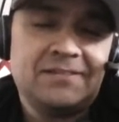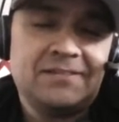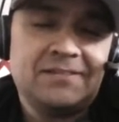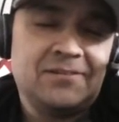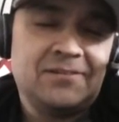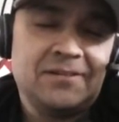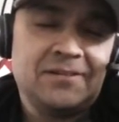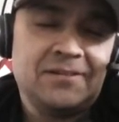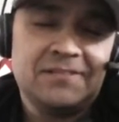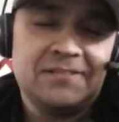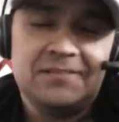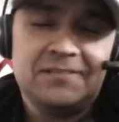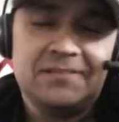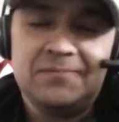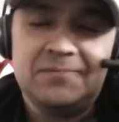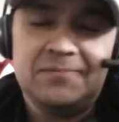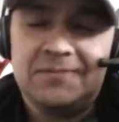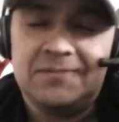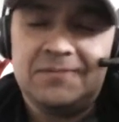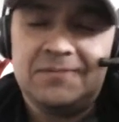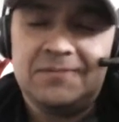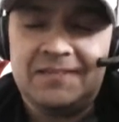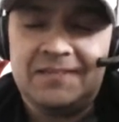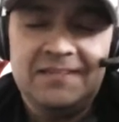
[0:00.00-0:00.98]
Sorry to tell,
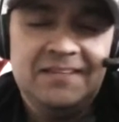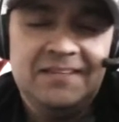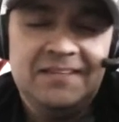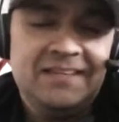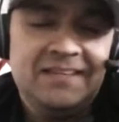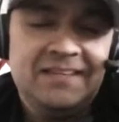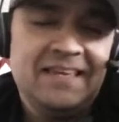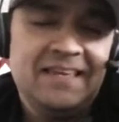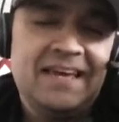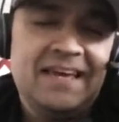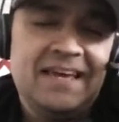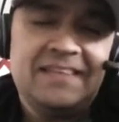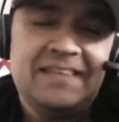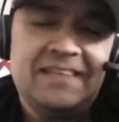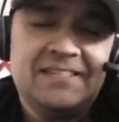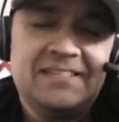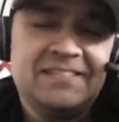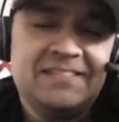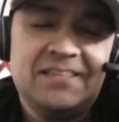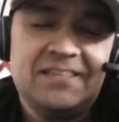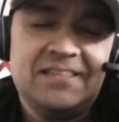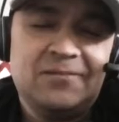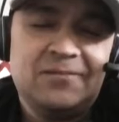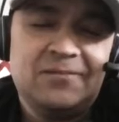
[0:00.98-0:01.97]
but like, yeah,
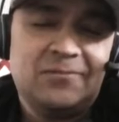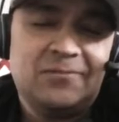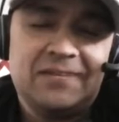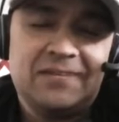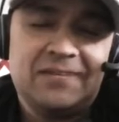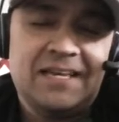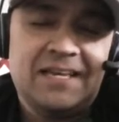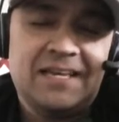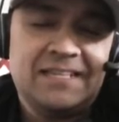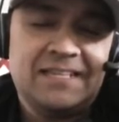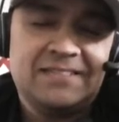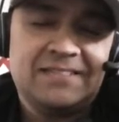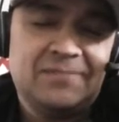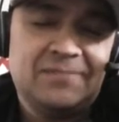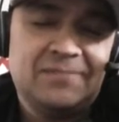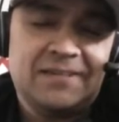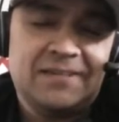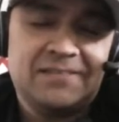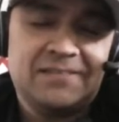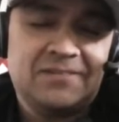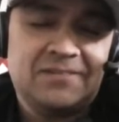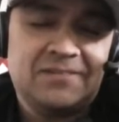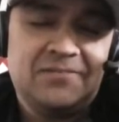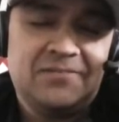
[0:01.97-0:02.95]
this thing will last in
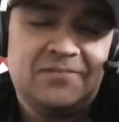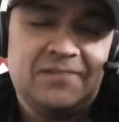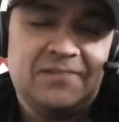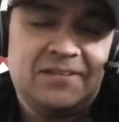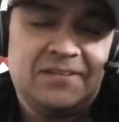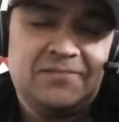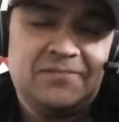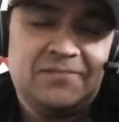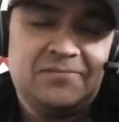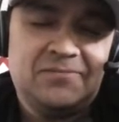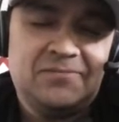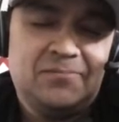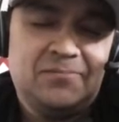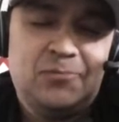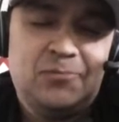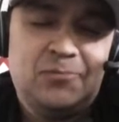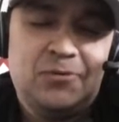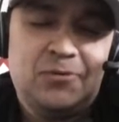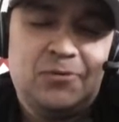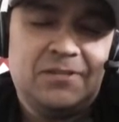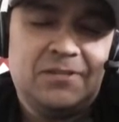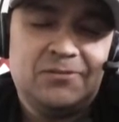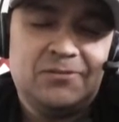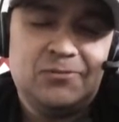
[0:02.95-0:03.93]
Mexico for like
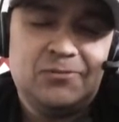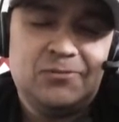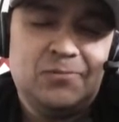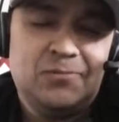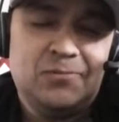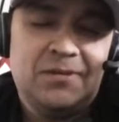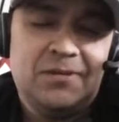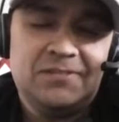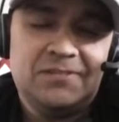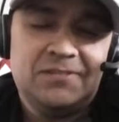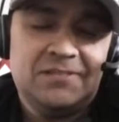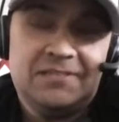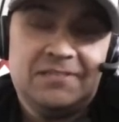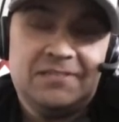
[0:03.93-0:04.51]
more than 2 months.